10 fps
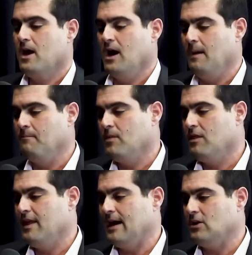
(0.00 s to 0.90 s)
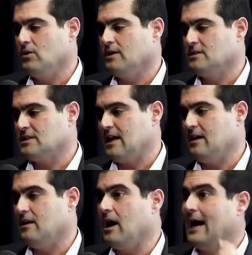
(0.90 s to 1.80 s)
Um, that you could
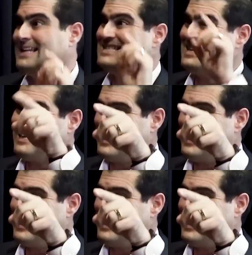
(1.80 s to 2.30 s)
say, I can see